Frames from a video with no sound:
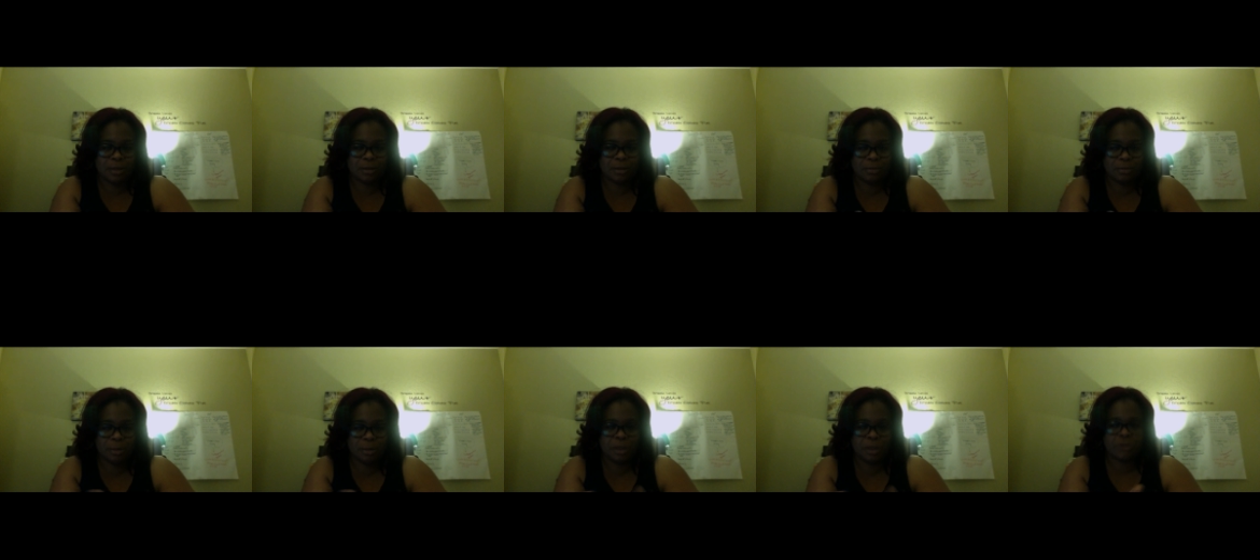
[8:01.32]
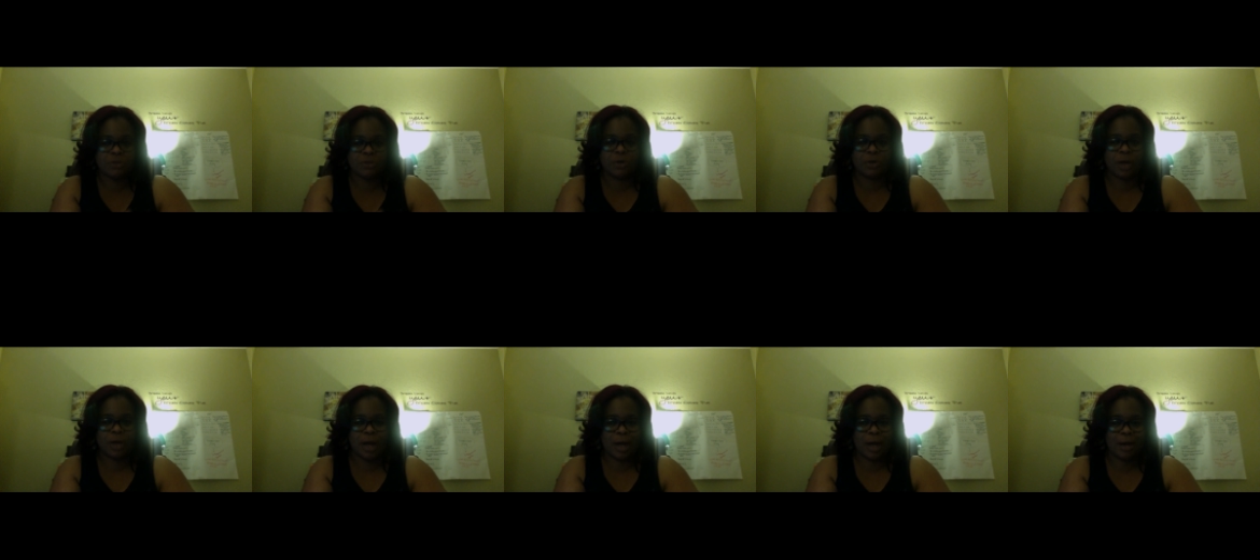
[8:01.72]
make
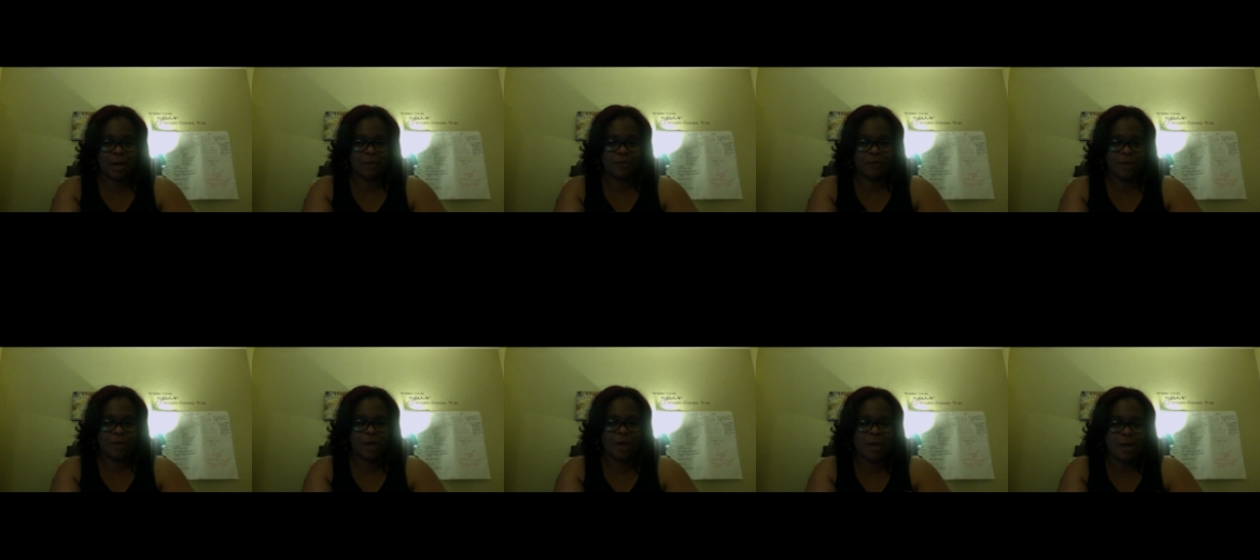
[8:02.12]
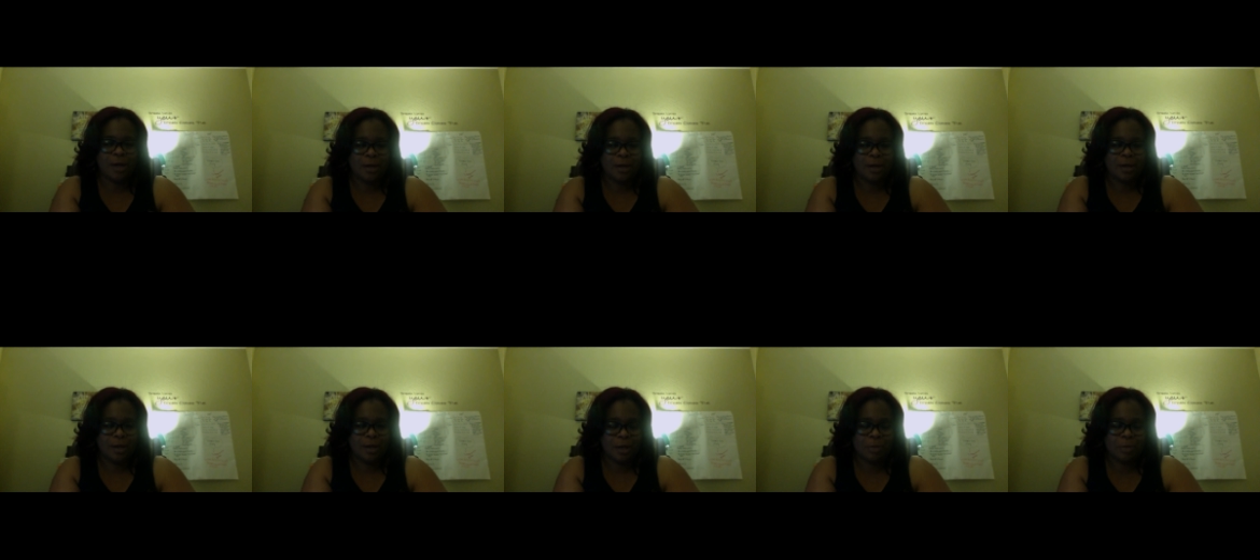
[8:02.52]
sure I have
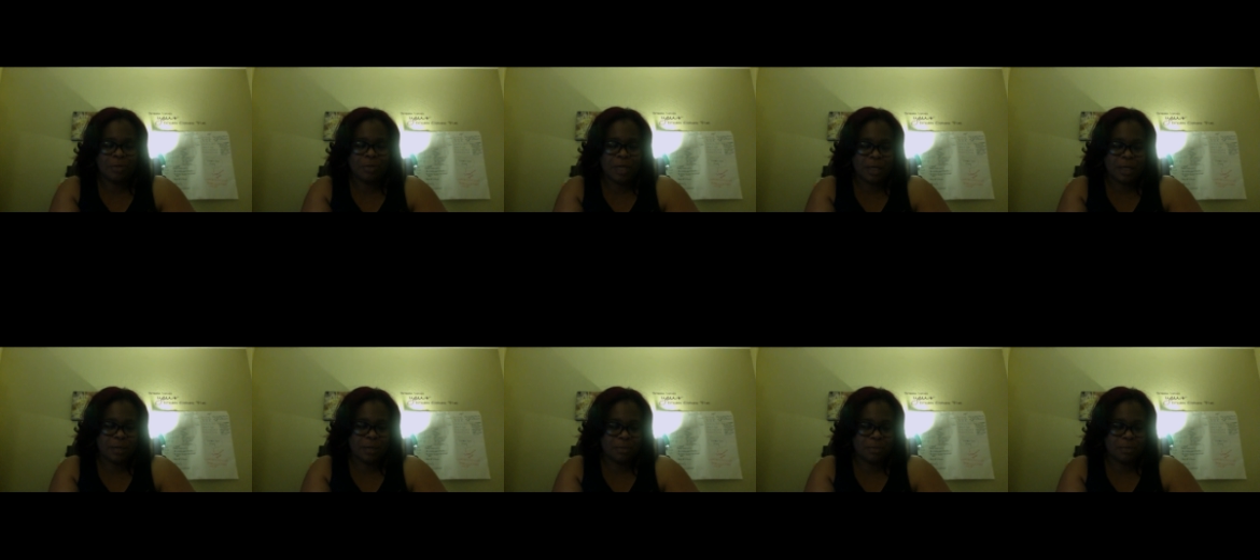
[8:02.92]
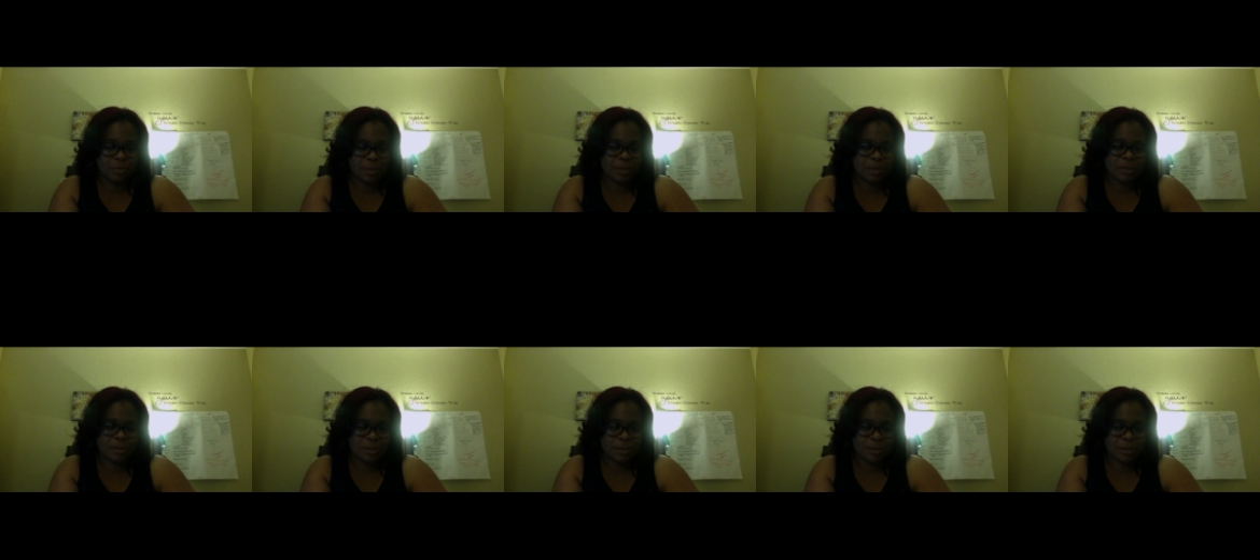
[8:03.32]
updated business